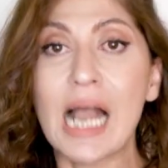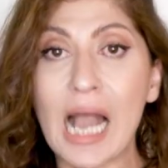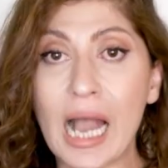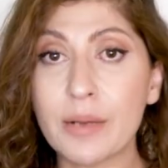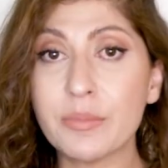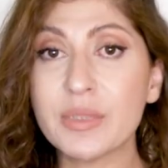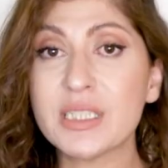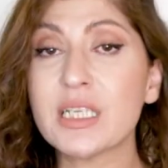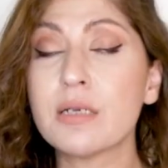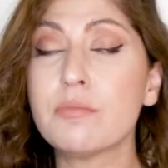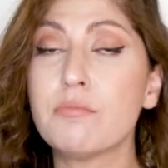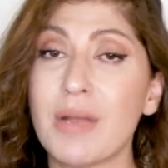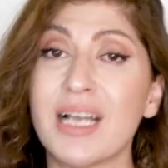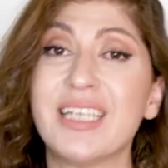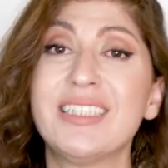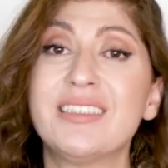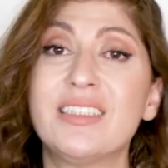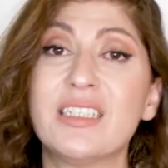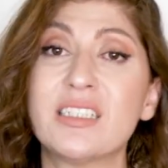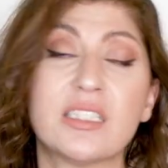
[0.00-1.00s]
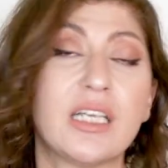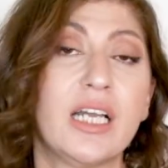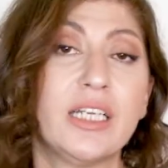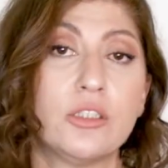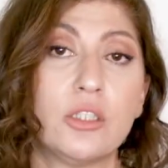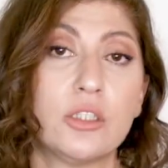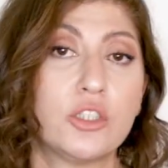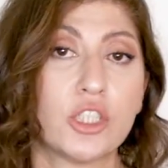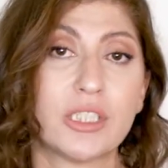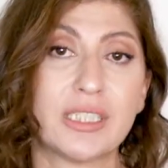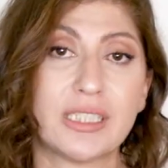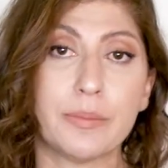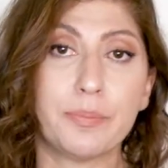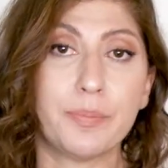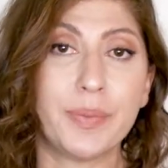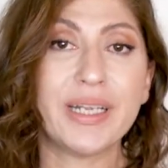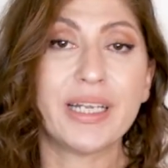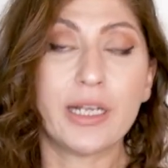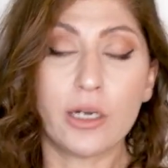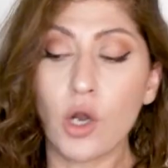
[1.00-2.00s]
Amazon might decide to just
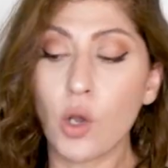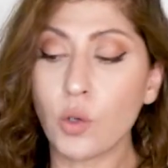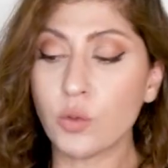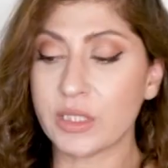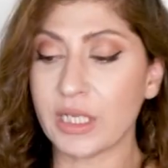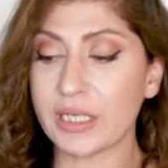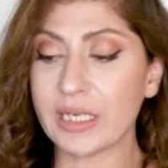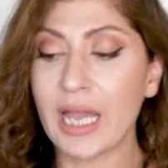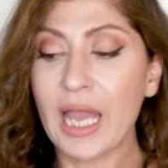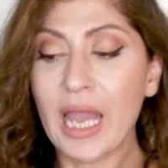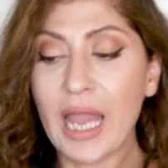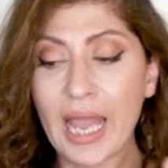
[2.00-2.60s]
simply close it.